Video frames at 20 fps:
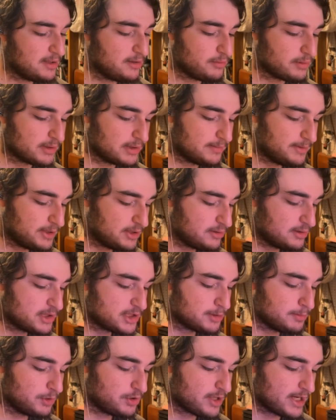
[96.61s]
We're gonna be doing
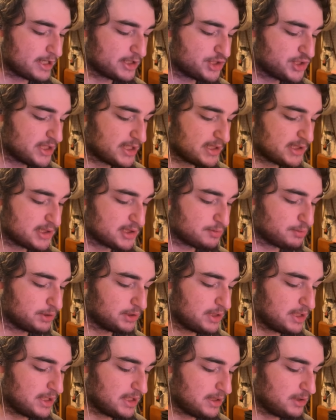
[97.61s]
some crash tests with
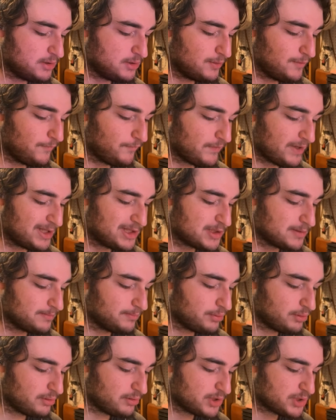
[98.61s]
the new Phantom
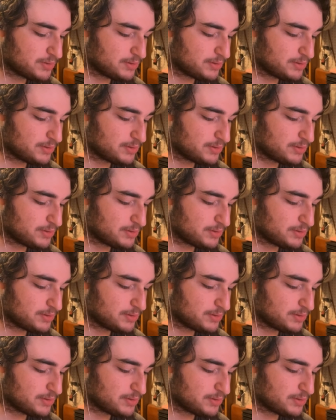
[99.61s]
Pulse.